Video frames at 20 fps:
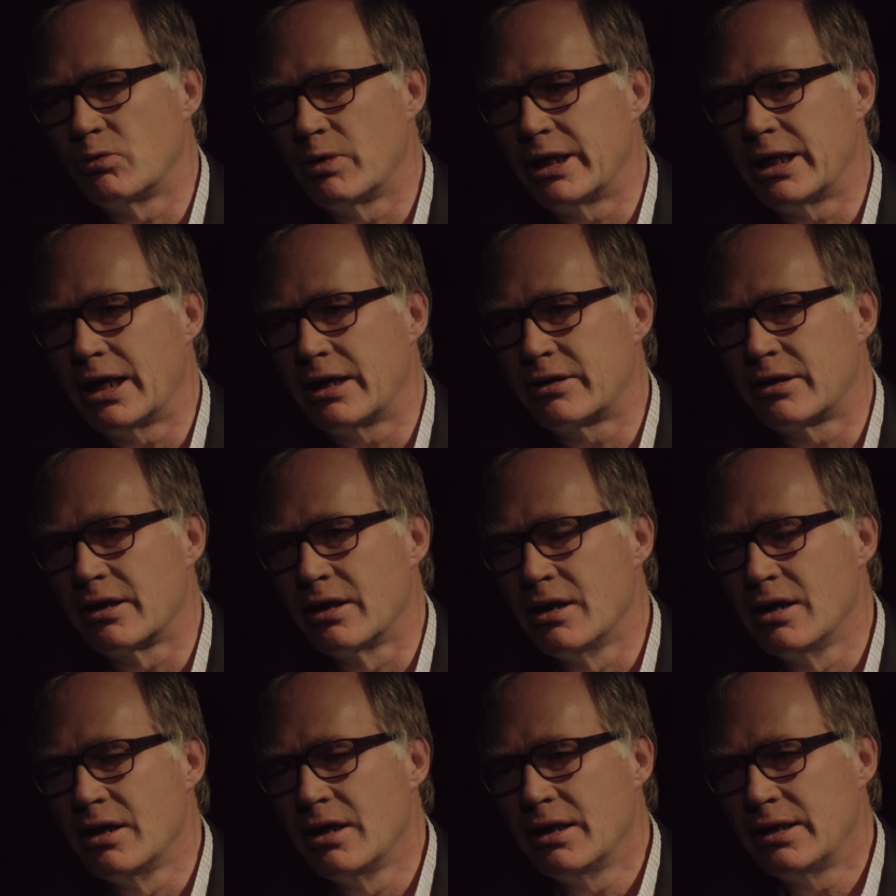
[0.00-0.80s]
was that
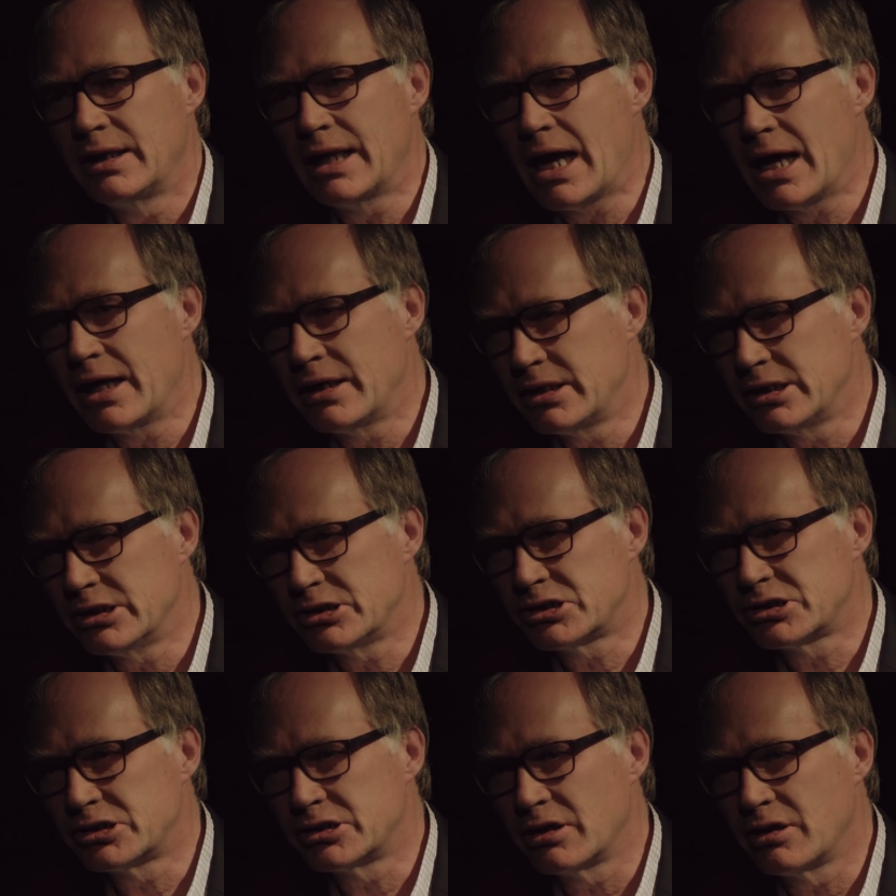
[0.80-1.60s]
they had
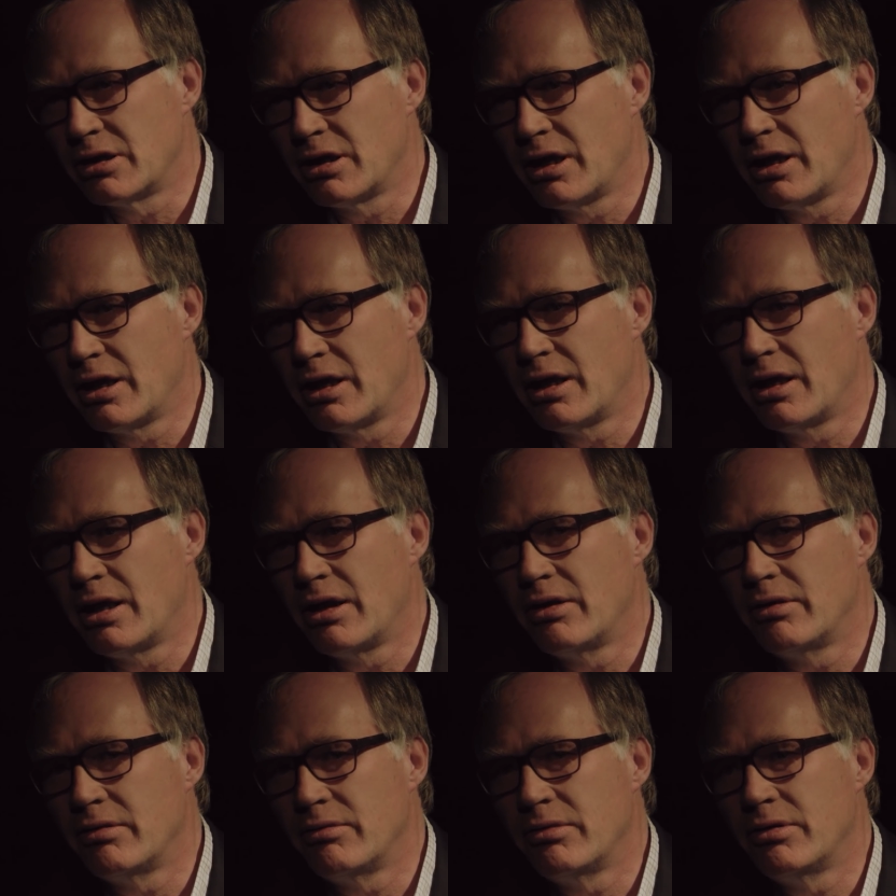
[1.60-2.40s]
this
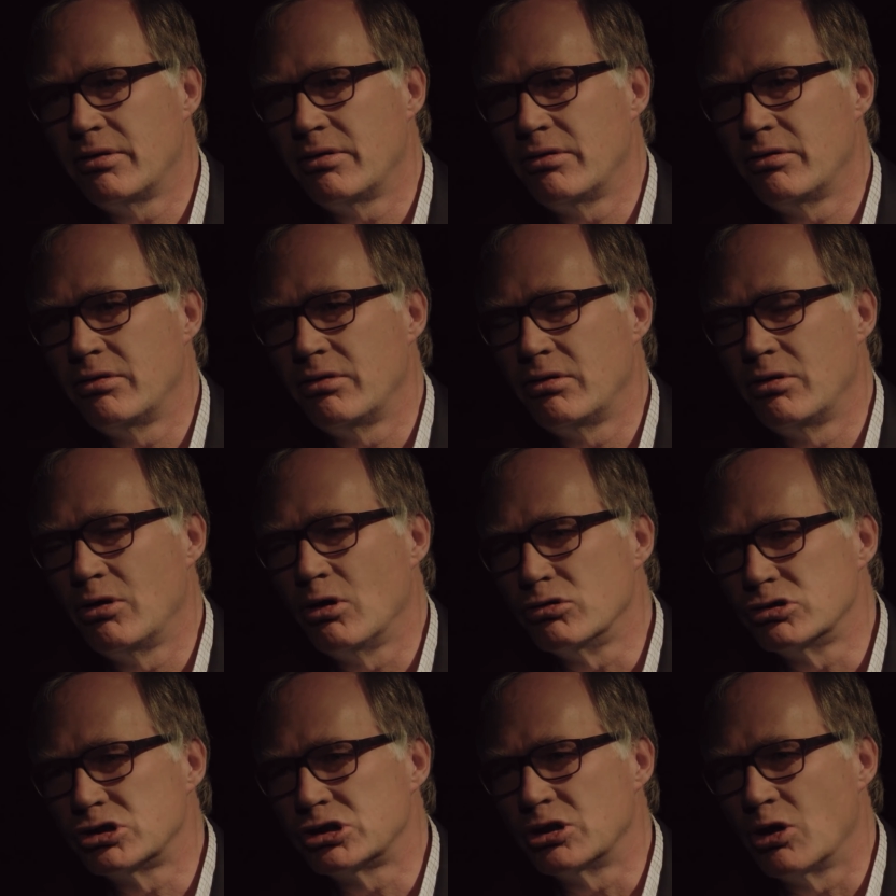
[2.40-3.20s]

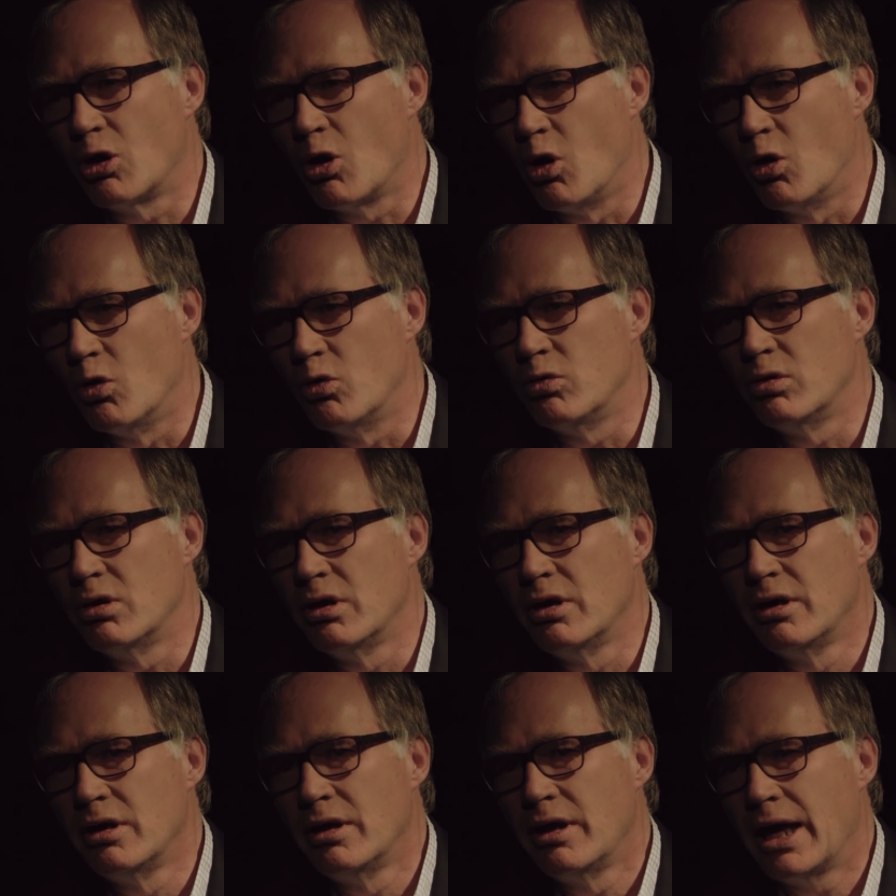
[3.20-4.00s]
notion of
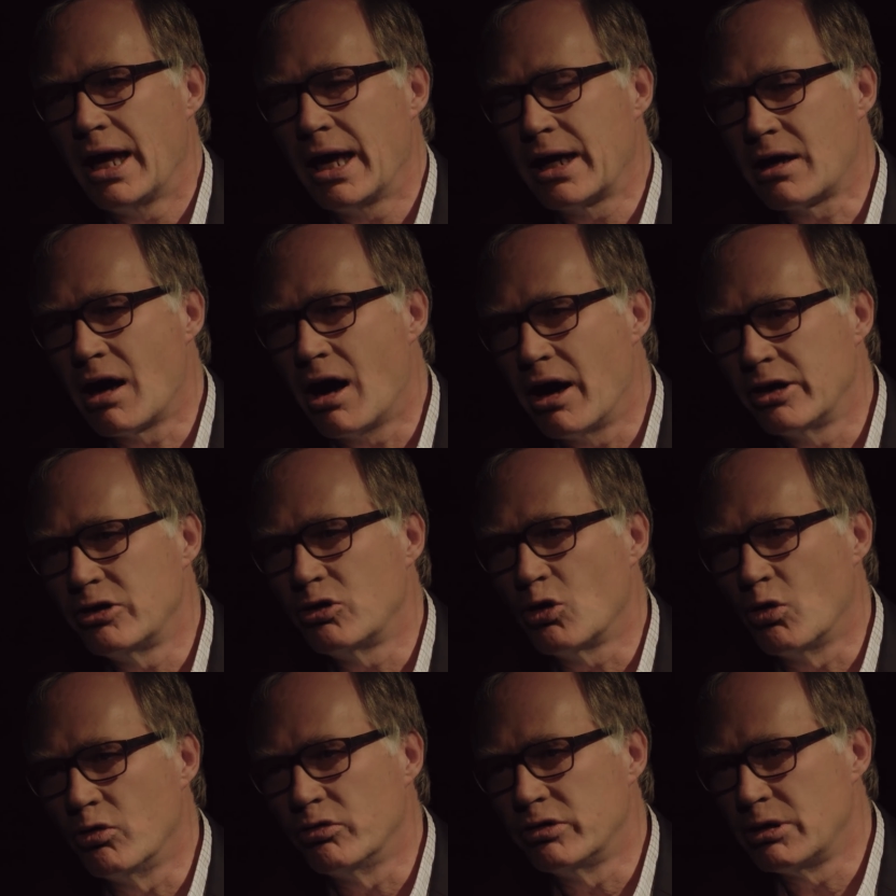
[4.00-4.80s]
a
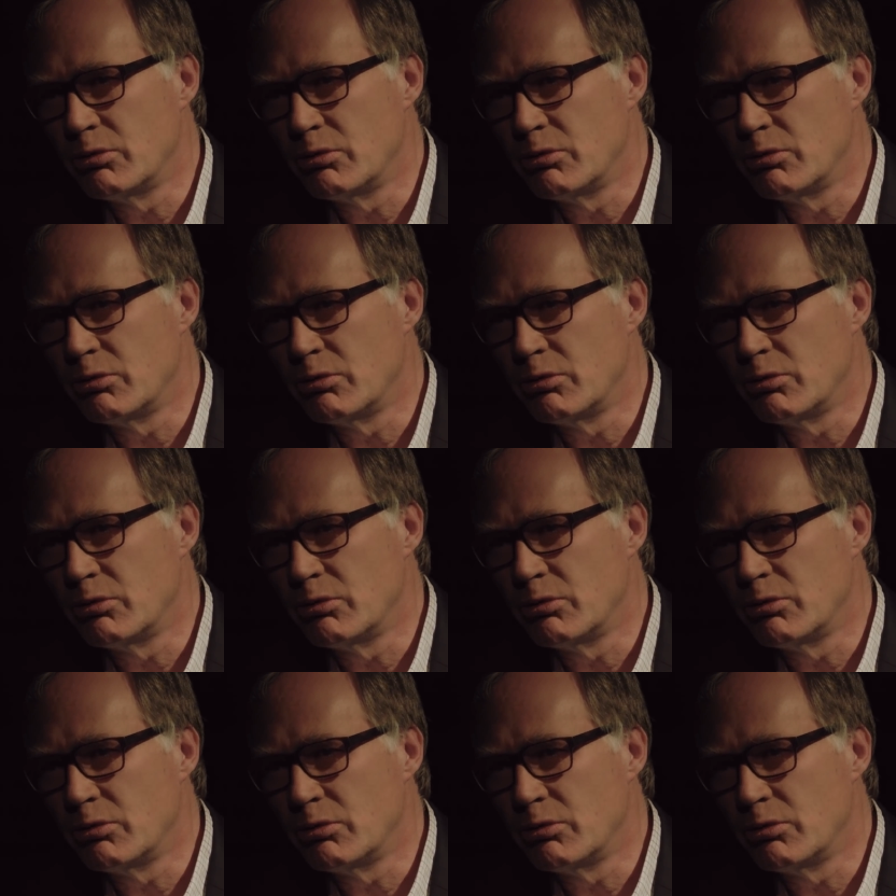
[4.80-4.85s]
kind of